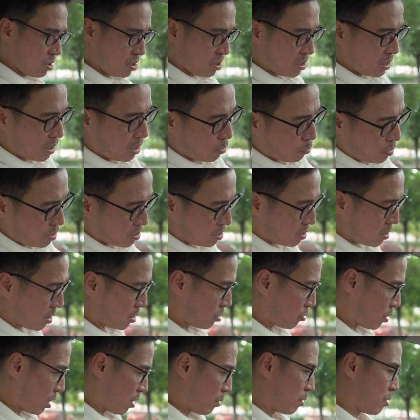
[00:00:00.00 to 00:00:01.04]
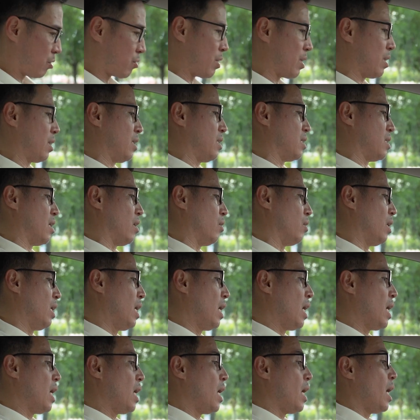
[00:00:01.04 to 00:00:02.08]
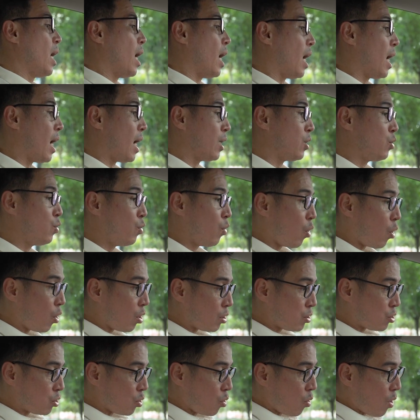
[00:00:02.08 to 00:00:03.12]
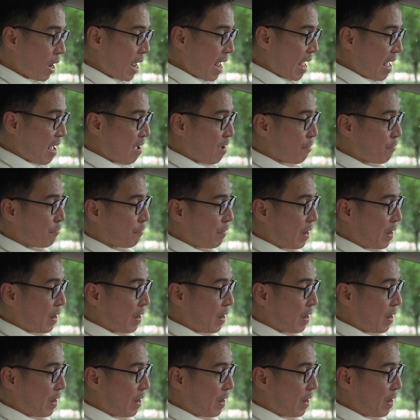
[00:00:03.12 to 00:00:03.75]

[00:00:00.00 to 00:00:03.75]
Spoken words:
the steering wheel's not straight. I want to straighten this out. You also have